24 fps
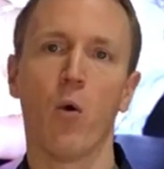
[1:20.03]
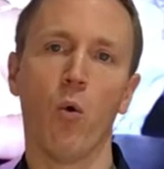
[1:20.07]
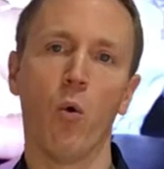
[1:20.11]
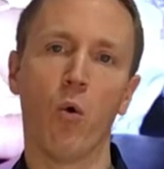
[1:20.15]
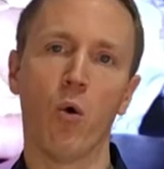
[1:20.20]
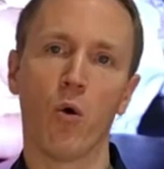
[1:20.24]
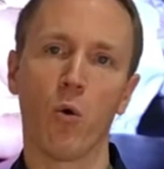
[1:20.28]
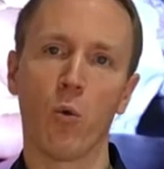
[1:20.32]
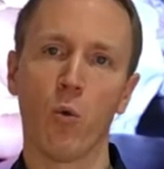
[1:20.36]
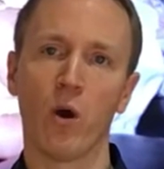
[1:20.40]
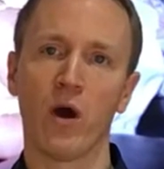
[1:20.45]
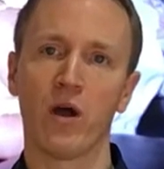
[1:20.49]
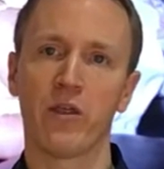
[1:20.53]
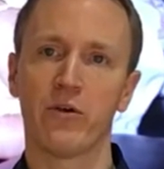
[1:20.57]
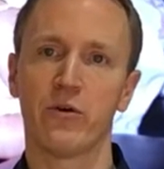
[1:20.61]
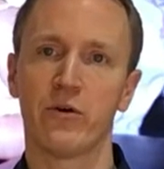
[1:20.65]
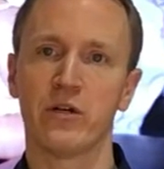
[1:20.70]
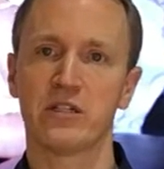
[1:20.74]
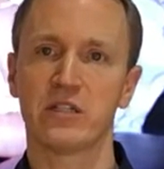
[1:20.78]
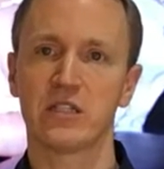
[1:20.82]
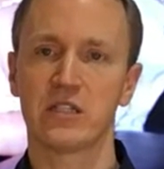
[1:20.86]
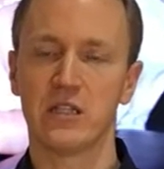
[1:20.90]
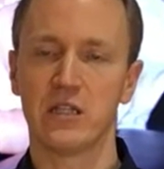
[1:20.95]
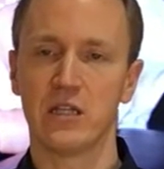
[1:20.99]
or whether
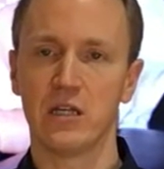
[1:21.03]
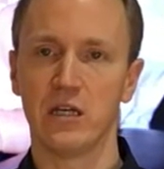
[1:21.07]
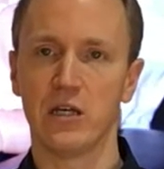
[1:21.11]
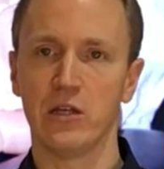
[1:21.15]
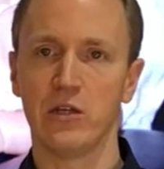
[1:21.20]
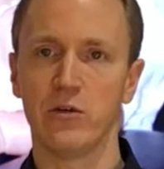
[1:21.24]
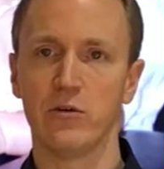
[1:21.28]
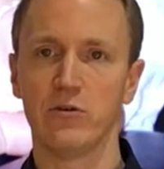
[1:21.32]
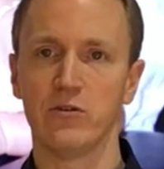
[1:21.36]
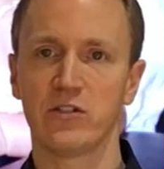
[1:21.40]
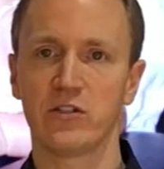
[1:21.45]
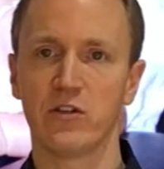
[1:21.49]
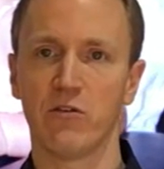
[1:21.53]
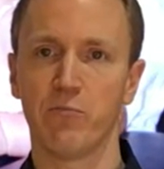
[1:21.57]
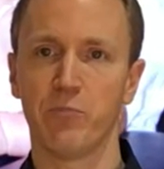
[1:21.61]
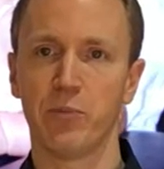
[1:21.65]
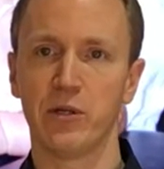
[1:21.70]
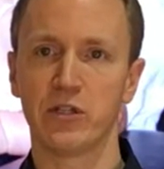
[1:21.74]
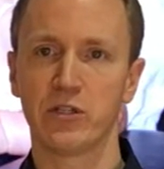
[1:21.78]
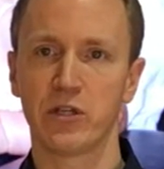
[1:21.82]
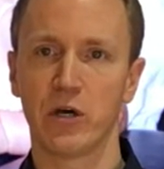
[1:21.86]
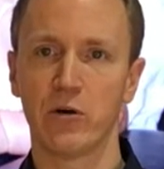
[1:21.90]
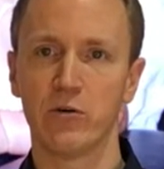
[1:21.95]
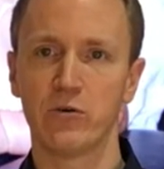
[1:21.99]
it's the use of
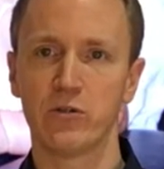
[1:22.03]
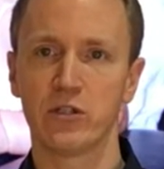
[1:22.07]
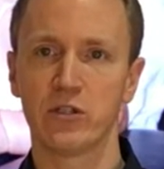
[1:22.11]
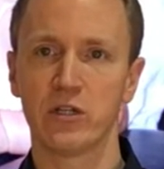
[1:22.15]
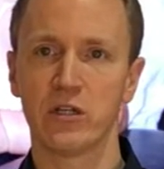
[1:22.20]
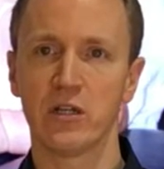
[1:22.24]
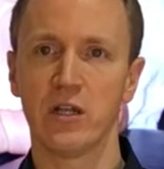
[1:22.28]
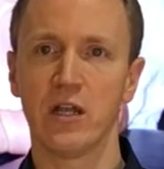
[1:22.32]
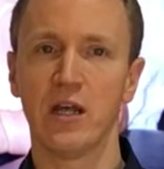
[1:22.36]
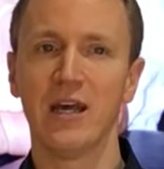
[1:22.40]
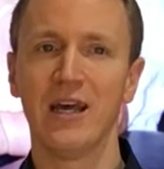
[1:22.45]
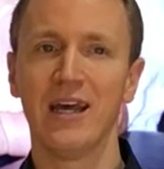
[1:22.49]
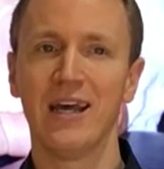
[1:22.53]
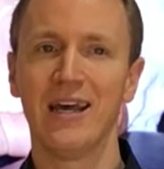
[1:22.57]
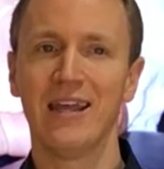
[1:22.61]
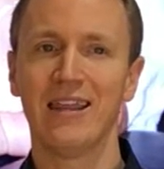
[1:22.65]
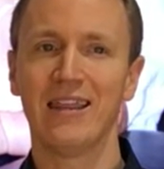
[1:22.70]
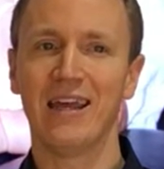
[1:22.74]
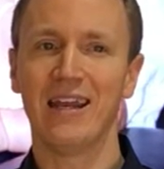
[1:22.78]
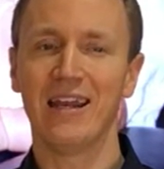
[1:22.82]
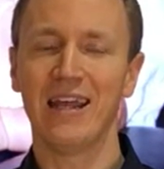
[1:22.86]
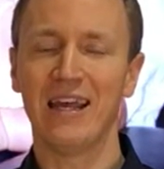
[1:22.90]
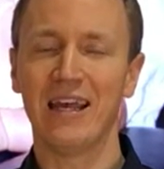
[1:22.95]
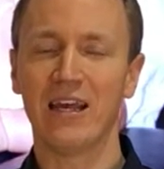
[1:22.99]
Pitocin
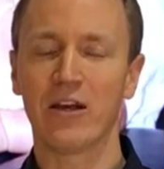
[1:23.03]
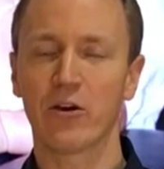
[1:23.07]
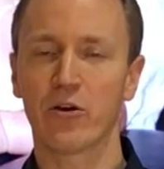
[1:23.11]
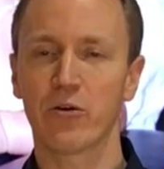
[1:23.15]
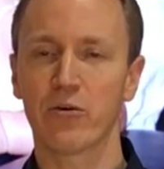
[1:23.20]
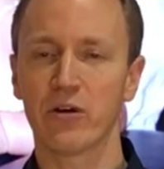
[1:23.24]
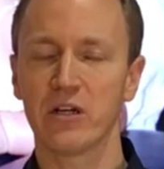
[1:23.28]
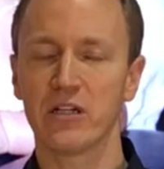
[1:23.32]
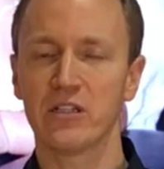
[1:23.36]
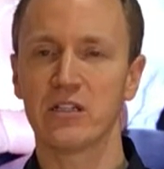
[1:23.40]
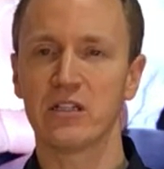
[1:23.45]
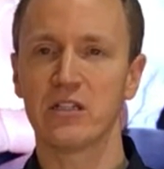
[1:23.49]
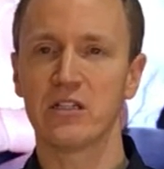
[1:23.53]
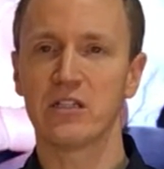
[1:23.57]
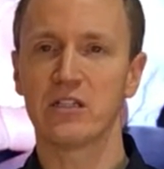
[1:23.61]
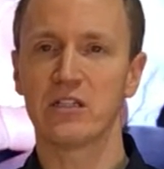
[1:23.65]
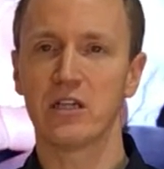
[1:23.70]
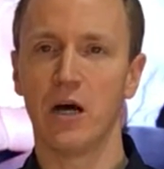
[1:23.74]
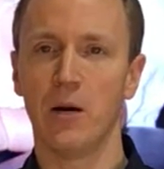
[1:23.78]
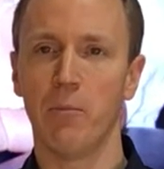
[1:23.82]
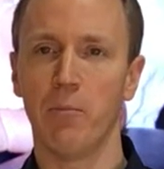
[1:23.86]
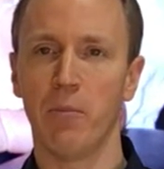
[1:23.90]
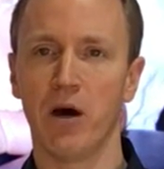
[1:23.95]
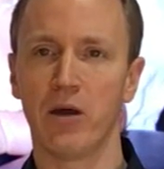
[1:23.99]
that
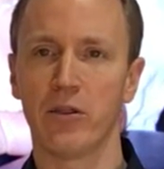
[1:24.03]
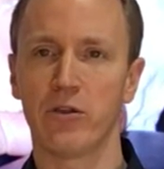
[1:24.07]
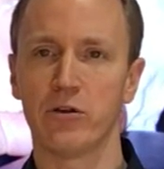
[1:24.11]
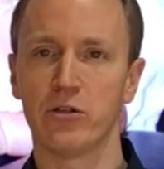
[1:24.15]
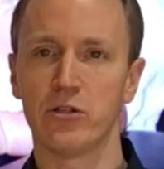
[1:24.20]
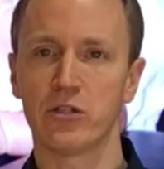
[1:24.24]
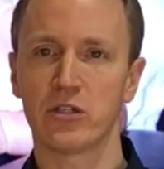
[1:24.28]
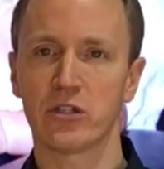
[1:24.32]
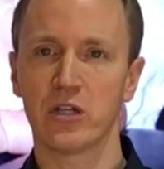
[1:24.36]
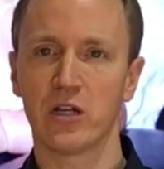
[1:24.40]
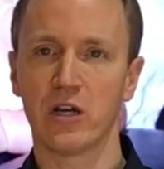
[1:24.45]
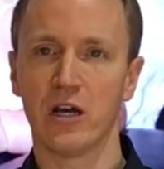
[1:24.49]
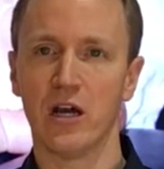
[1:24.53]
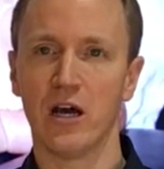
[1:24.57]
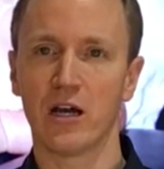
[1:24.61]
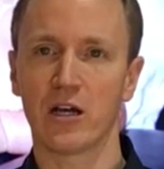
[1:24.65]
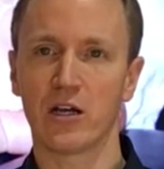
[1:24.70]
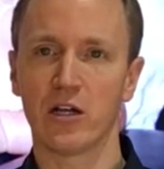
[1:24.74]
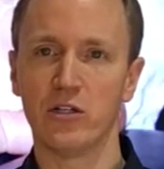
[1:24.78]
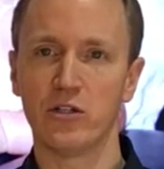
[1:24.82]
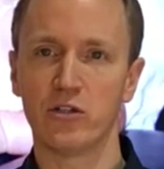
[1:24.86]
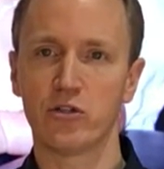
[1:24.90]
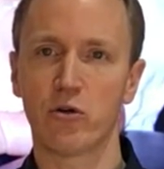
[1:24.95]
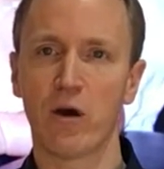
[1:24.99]
increases a mother's
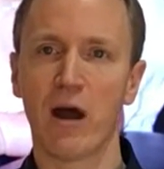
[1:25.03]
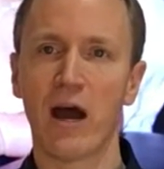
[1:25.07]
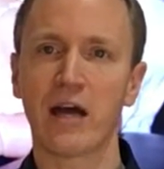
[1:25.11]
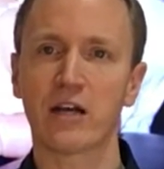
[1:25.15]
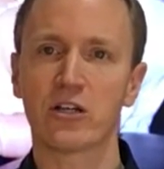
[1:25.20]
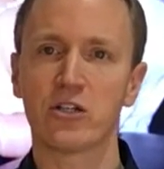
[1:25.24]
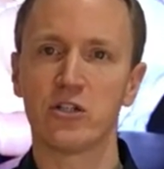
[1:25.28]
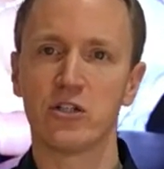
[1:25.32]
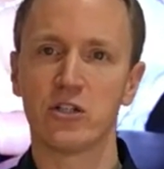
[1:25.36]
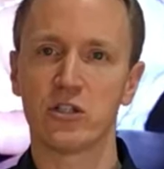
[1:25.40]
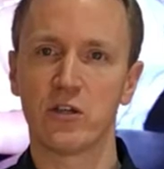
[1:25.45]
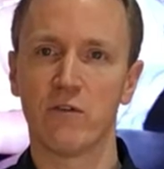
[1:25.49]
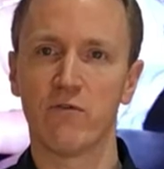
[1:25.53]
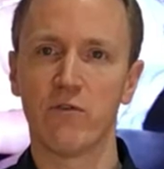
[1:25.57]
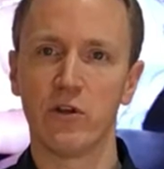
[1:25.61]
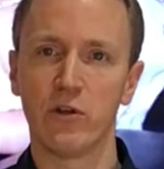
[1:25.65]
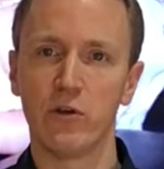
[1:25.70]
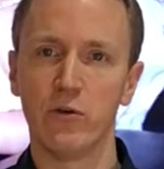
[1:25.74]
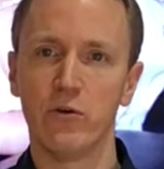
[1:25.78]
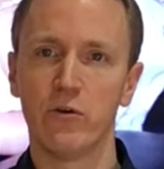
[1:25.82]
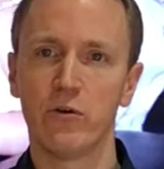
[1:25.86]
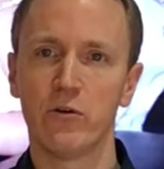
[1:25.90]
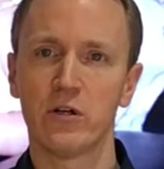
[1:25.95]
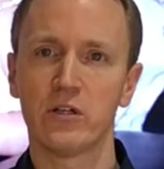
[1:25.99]
contractions of the
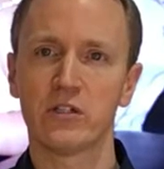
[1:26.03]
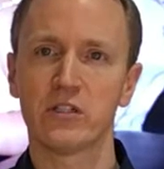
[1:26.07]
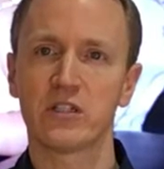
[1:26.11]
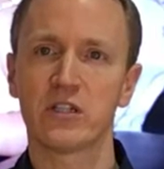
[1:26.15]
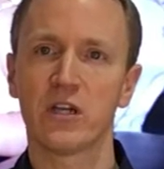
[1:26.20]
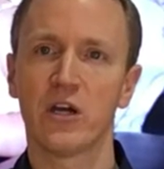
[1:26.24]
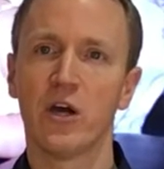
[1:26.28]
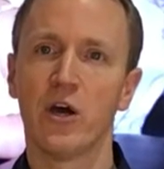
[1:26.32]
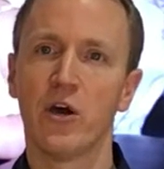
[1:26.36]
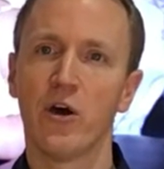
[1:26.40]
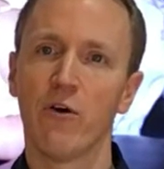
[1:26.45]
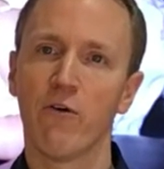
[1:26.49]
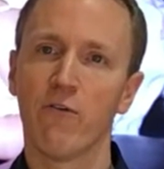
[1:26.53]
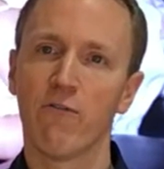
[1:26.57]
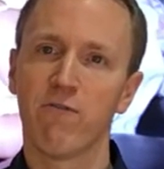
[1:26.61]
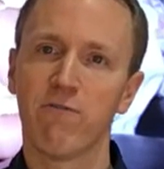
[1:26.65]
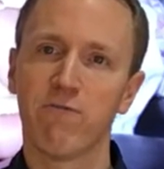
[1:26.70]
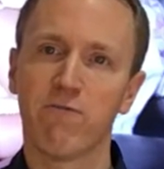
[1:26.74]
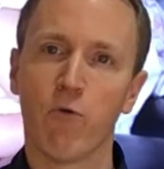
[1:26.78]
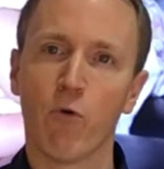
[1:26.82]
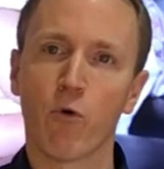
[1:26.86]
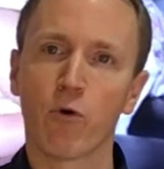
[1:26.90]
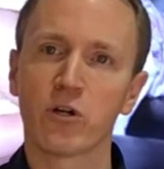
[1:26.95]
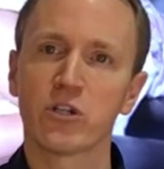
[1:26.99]
uterus,
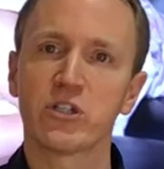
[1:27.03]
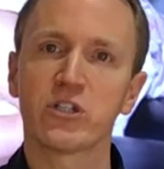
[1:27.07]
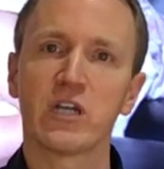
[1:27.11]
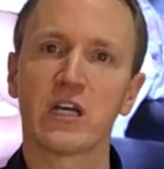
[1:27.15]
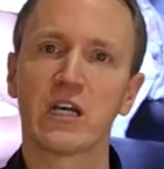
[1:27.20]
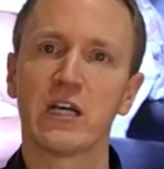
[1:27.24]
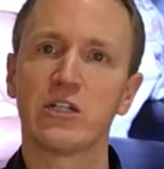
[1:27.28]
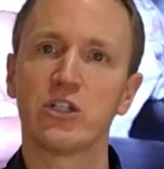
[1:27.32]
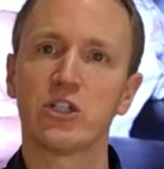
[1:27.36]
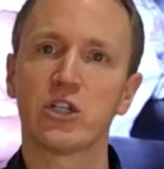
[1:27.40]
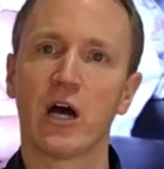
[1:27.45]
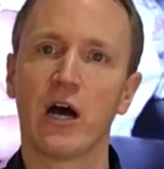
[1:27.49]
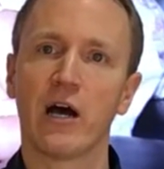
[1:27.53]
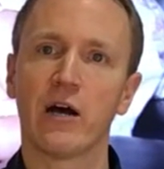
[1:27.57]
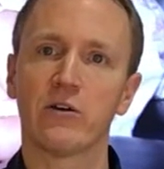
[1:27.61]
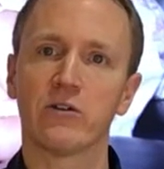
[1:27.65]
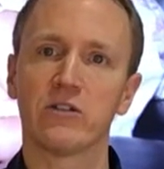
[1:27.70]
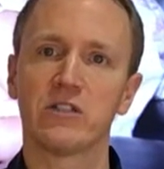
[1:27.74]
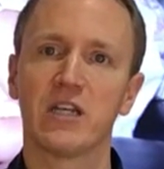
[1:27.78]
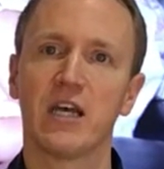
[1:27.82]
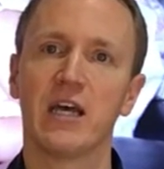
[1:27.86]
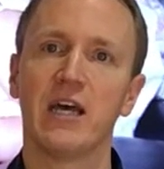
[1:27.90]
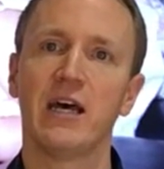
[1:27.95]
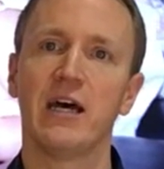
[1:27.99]
forcing a
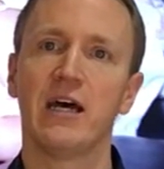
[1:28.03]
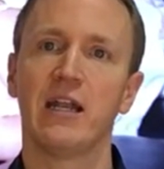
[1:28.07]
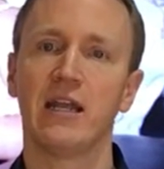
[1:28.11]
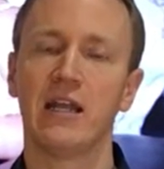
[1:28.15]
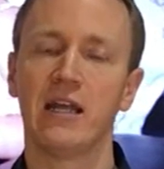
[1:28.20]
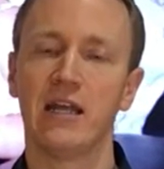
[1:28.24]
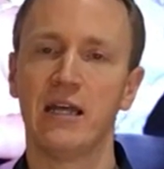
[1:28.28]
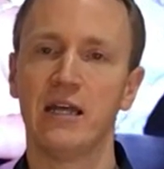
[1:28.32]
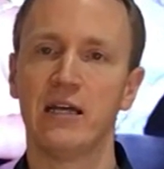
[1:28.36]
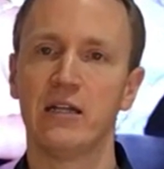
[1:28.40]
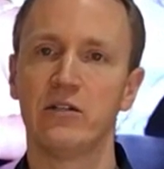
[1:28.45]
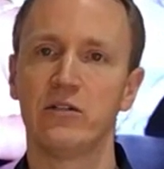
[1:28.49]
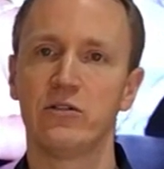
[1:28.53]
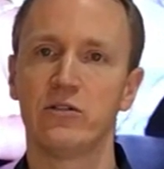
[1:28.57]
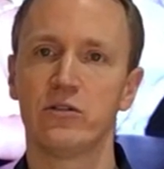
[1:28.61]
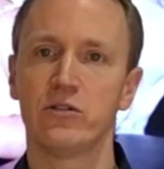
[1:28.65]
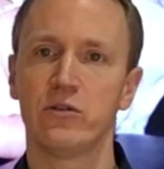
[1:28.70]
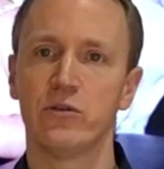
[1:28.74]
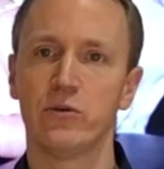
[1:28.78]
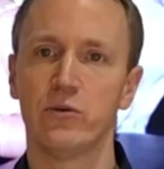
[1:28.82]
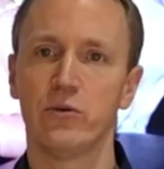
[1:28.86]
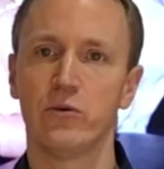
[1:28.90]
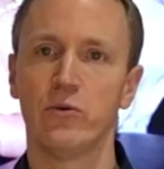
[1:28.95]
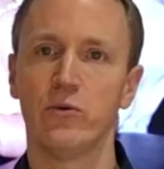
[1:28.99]
child's head
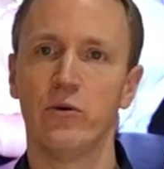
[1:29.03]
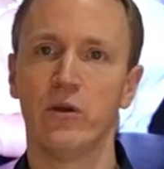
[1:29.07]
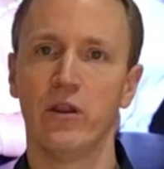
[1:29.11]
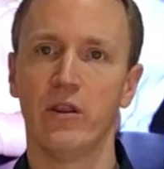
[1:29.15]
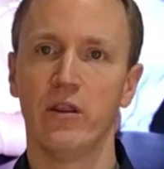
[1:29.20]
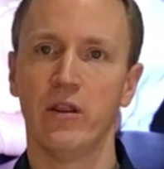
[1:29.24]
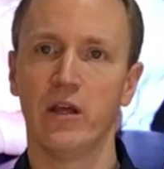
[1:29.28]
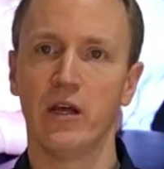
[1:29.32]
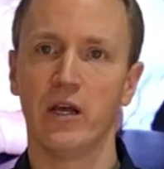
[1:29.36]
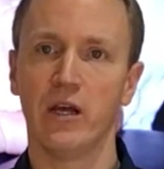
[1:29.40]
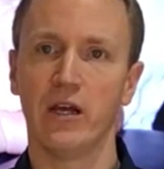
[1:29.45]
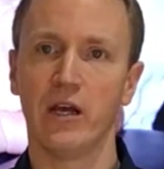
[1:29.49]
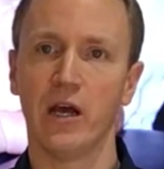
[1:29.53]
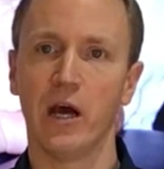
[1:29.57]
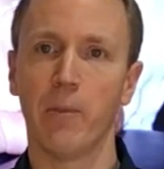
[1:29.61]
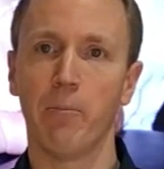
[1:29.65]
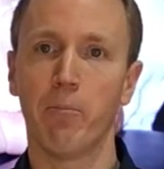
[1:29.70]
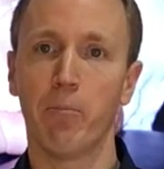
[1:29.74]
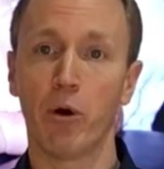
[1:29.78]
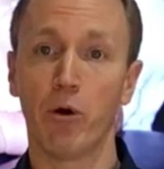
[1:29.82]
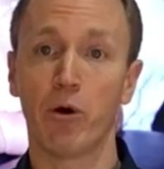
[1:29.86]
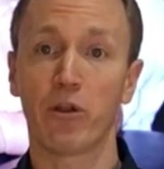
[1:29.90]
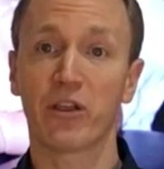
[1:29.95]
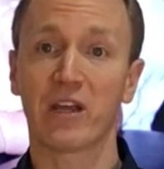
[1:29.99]
into the
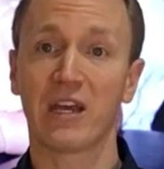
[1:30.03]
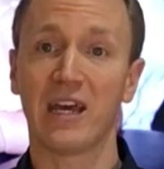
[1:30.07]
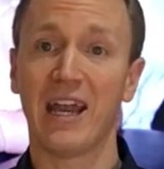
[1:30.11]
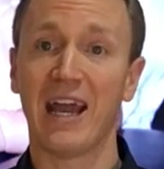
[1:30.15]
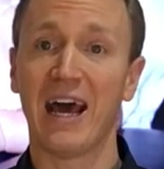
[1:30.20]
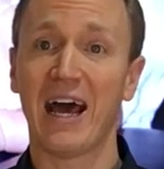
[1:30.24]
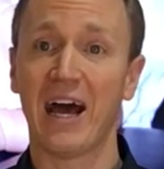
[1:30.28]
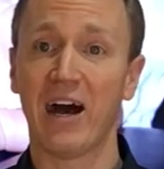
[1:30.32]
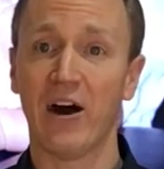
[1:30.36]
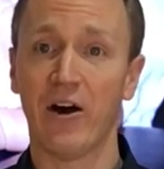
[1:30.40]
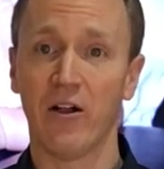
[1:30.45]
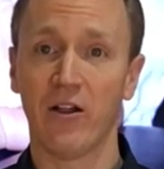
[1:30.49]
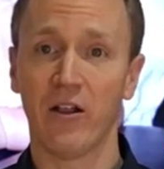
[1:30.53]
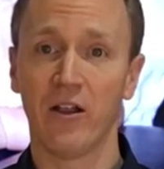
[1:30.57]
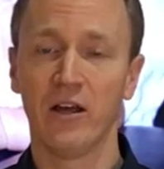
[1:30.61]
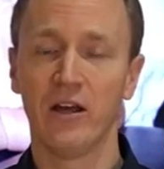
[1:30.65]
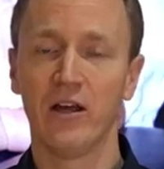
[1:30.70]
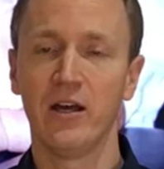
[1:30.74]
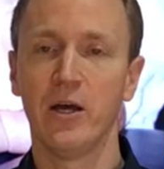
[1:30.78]
birth canal,